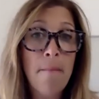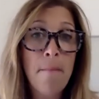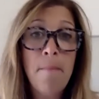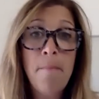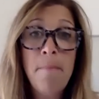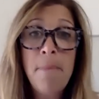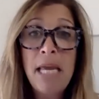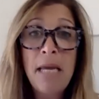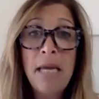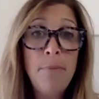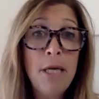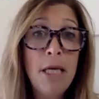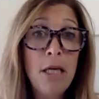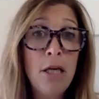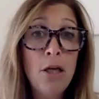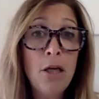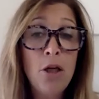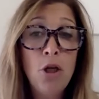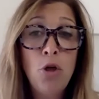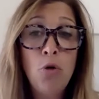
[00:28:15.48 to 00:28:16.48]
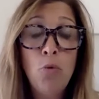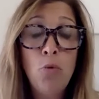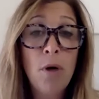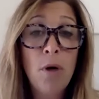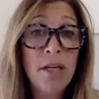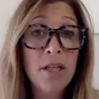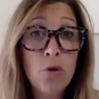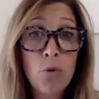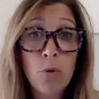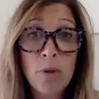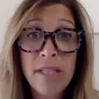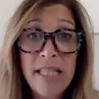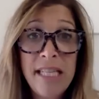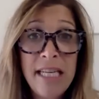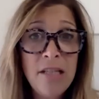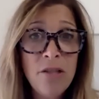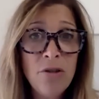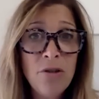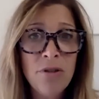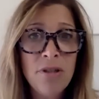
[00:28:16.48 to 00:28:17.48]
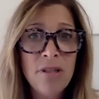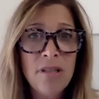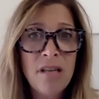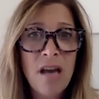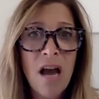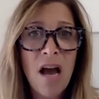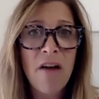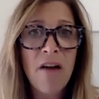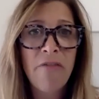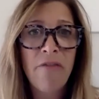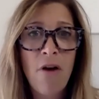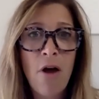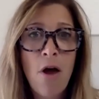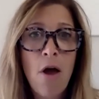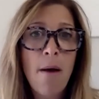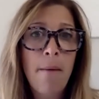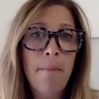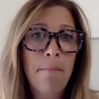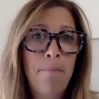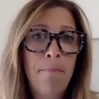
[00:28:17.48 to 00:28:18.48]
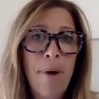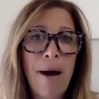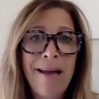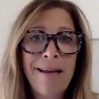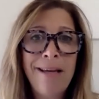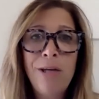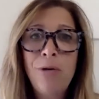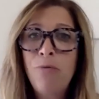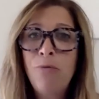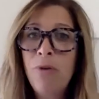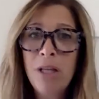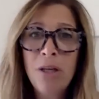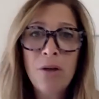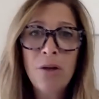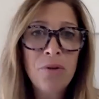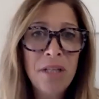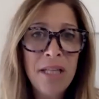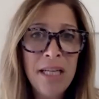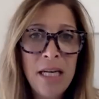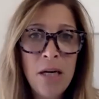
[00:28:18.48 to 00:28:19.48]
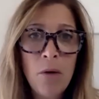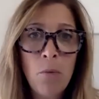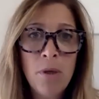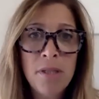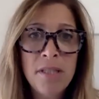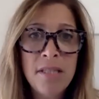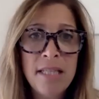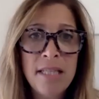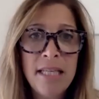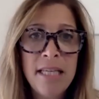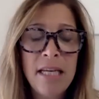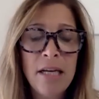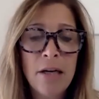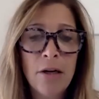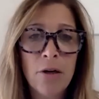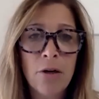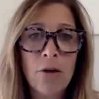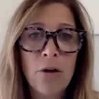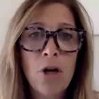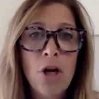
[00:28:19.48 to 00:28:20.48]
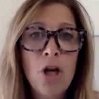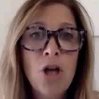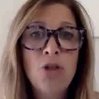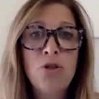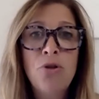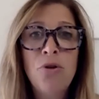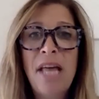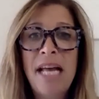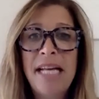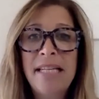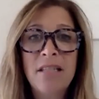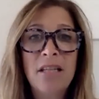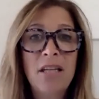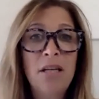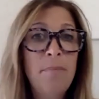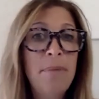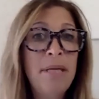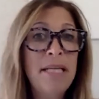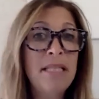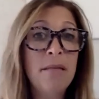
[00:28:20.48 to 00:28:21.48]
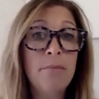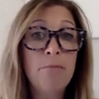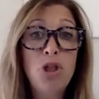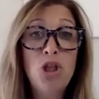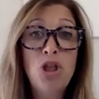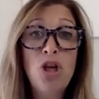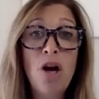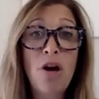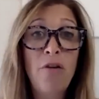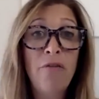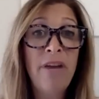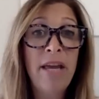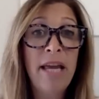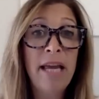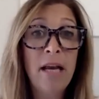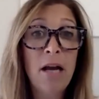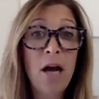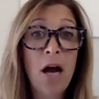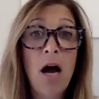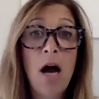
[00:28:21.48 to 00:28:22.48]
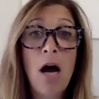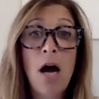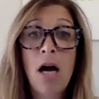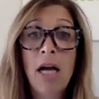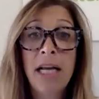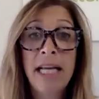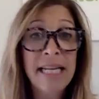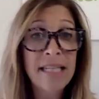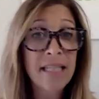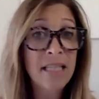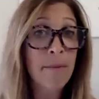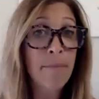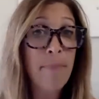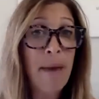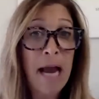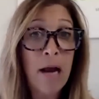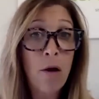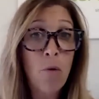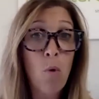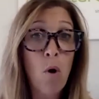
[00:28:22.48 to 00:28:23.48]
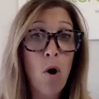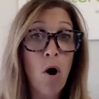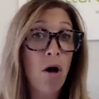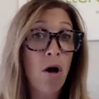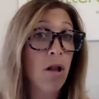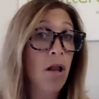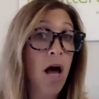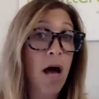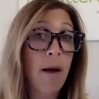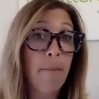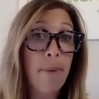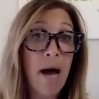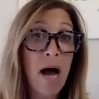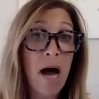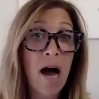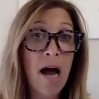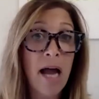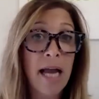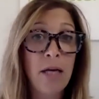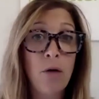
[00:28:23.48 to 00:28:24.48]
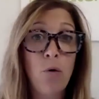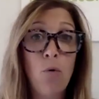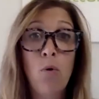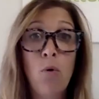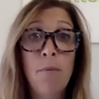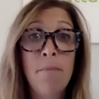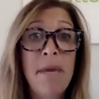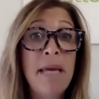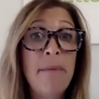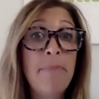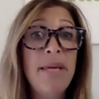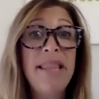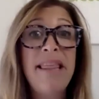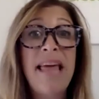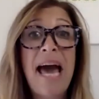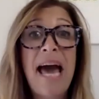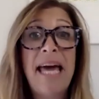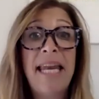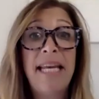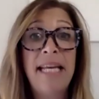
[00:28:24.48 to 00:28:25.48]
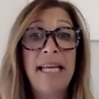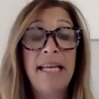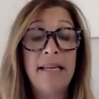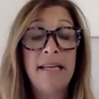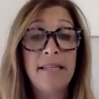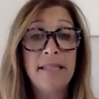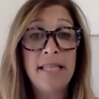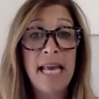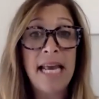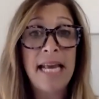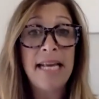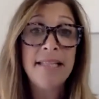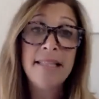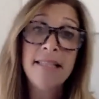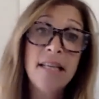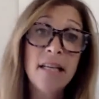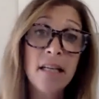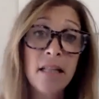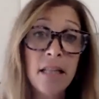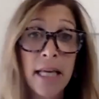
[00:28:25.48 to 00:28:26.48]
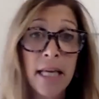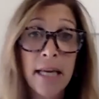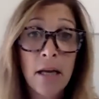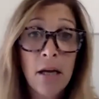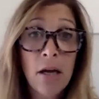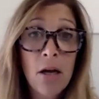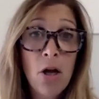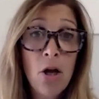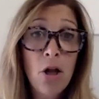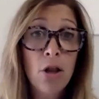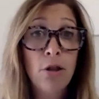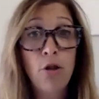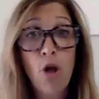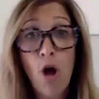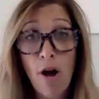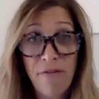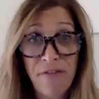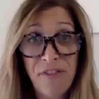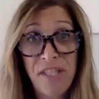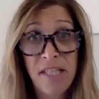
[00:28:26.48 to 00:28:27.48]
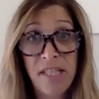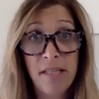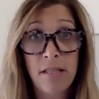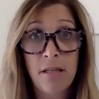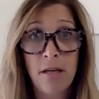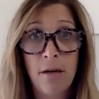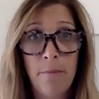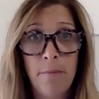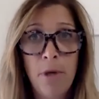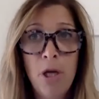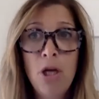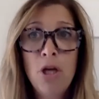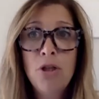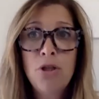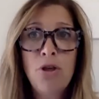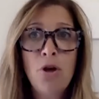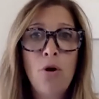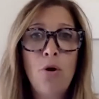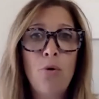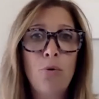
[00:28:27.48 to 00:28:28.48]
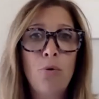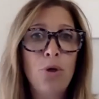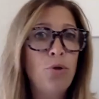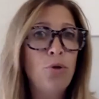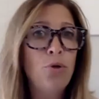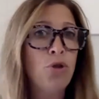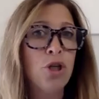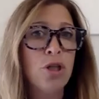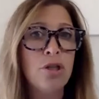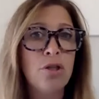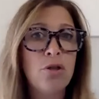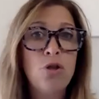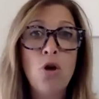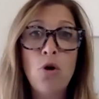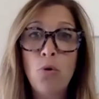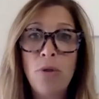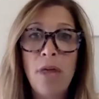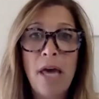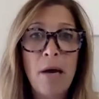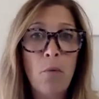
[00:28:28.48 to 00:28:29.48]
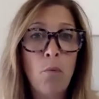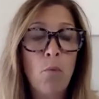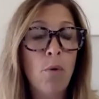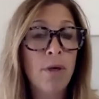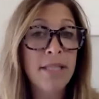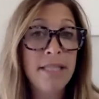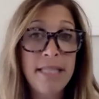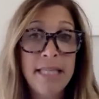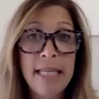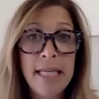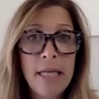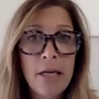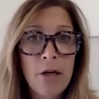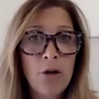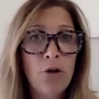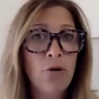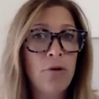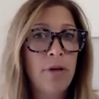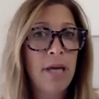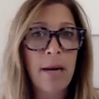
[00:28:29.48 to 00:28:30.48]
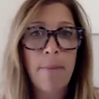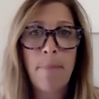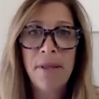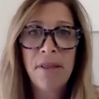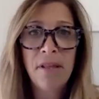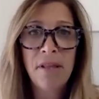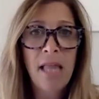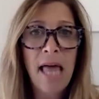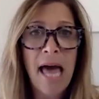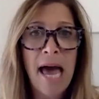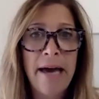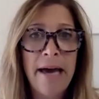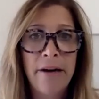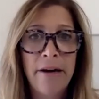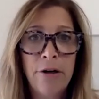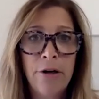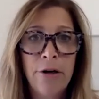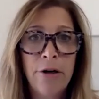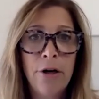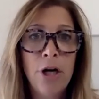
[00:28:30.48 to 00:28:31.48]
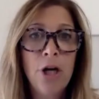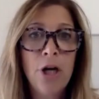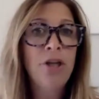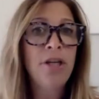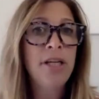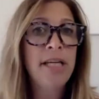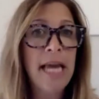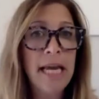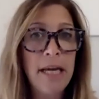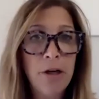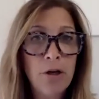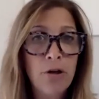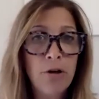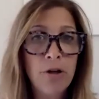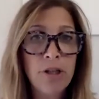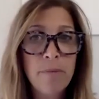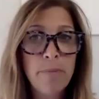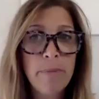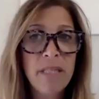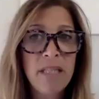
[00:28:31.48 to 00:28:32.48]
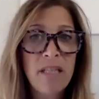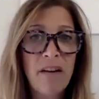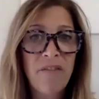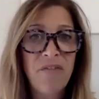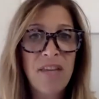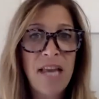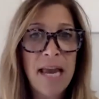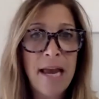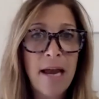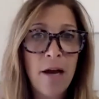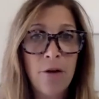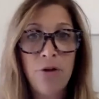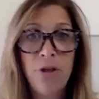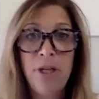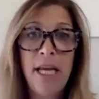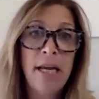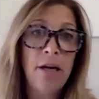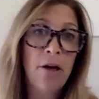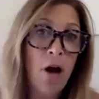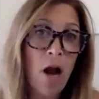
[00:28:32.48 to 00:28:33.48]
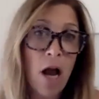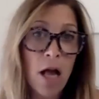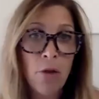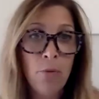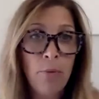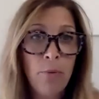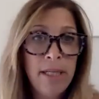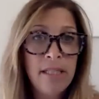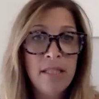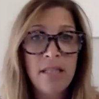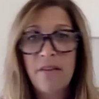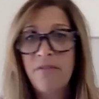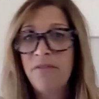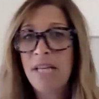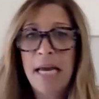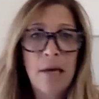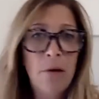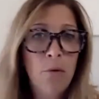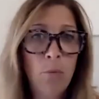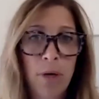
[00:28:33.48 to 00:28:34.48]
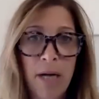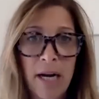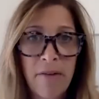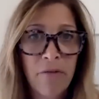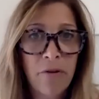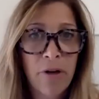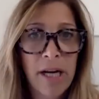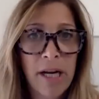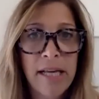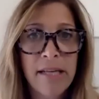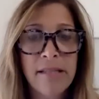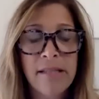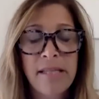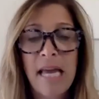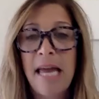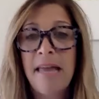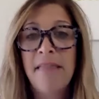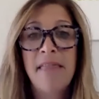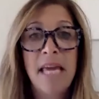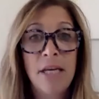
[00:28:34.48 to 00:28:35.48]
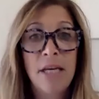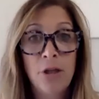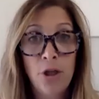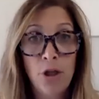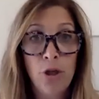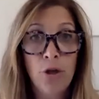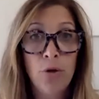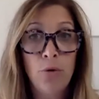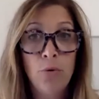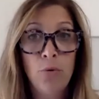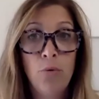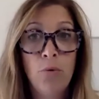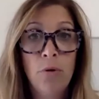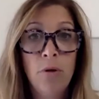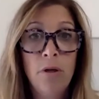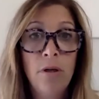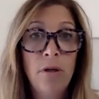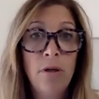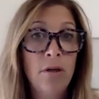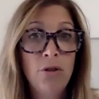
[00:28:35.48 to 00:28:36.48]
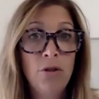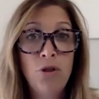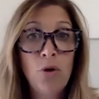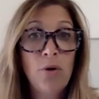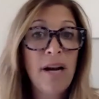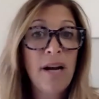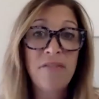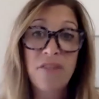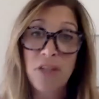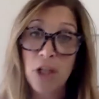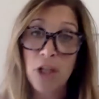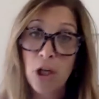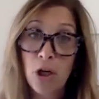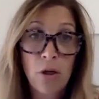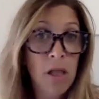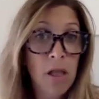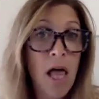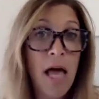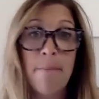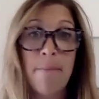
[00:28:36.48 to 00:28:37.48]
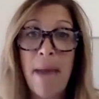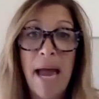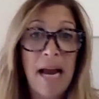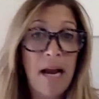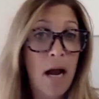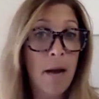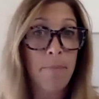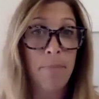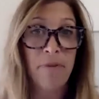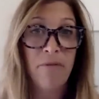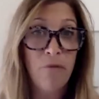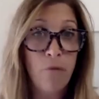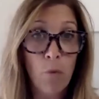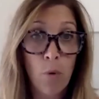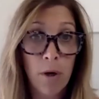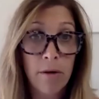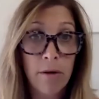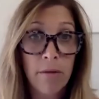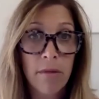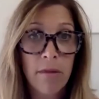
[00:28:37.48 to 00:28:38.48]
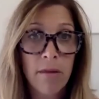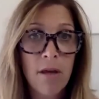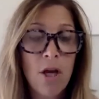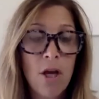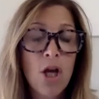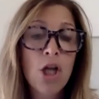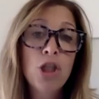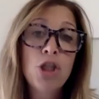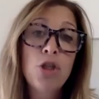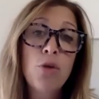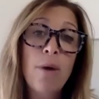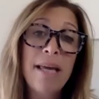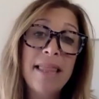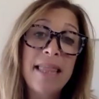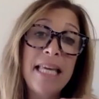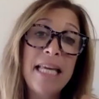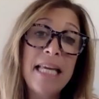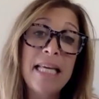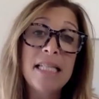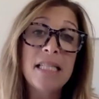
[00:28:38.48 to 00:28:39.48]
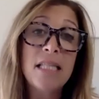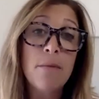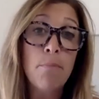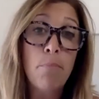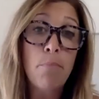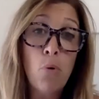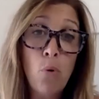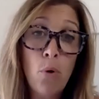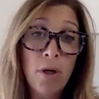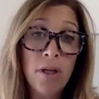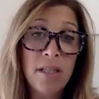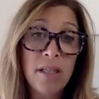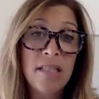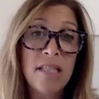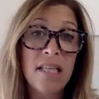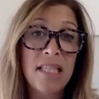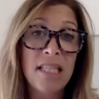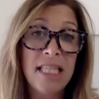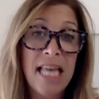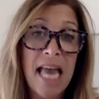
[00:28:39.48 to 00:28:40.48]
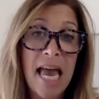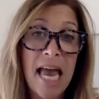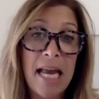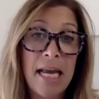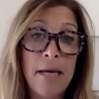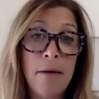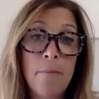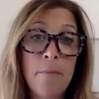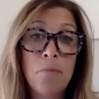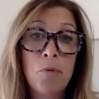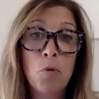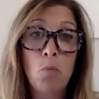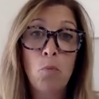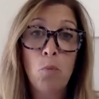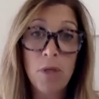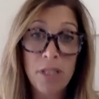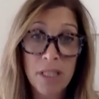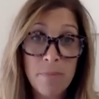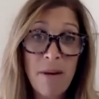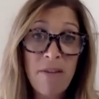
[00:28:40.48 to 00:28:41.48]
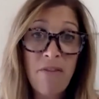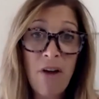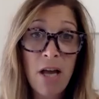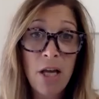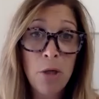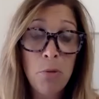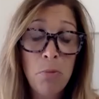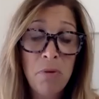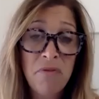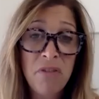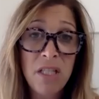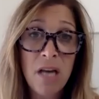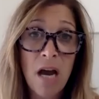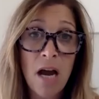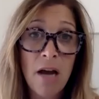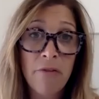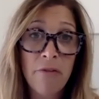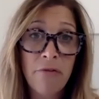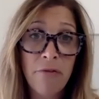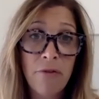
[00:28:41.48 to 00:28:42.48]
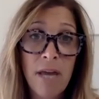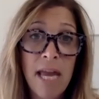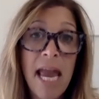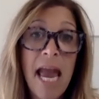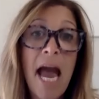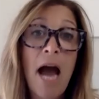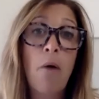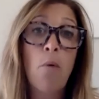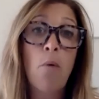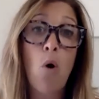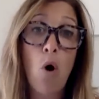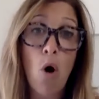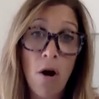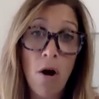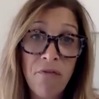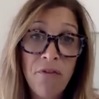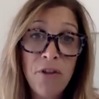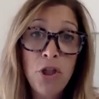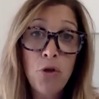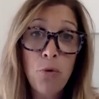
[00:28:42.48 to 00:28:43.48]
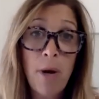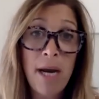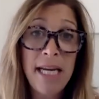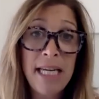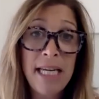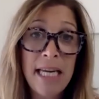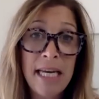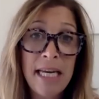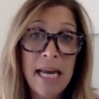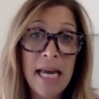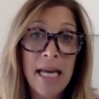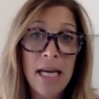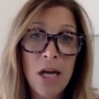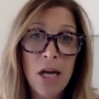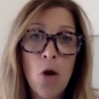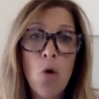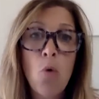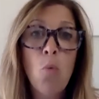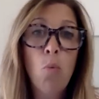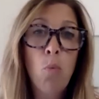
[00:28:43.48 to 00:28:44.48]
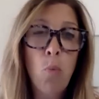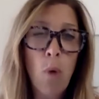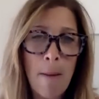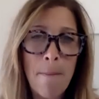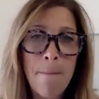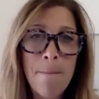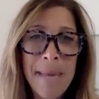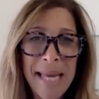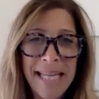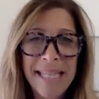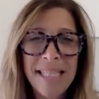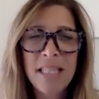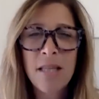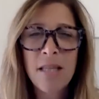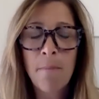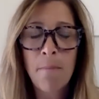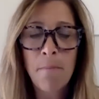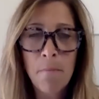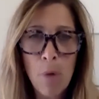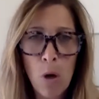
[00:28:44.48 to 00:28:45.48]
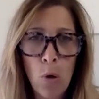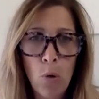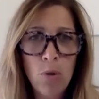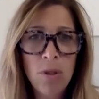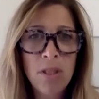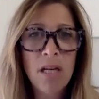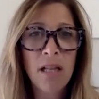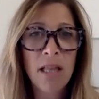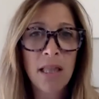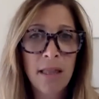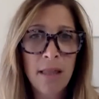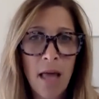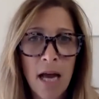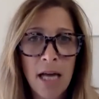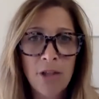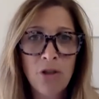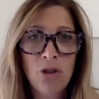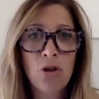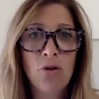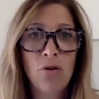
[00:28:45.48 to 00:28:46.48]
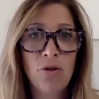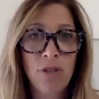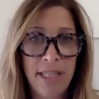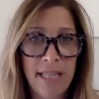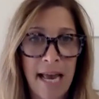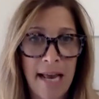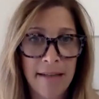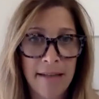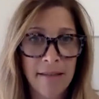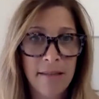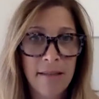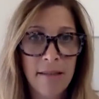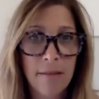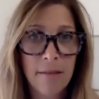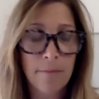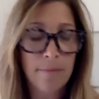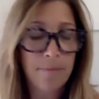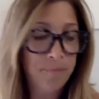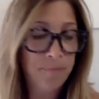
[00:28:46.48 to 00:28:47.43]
Maybe you want to store seasonal stuff, but you really only need it once a year. So that's going to be some shelving against a back wall up high, or maybe that is a ceiling loft system. So you just know that once a year you get up on the ladder, you get your Christmas stuff down, you get your Halloween stuff down, whatever it is, and then you don't have to climb back up and forth. So I think it's important to say, what's my volume of stuff? How often do I need it? What makes the most logical sense?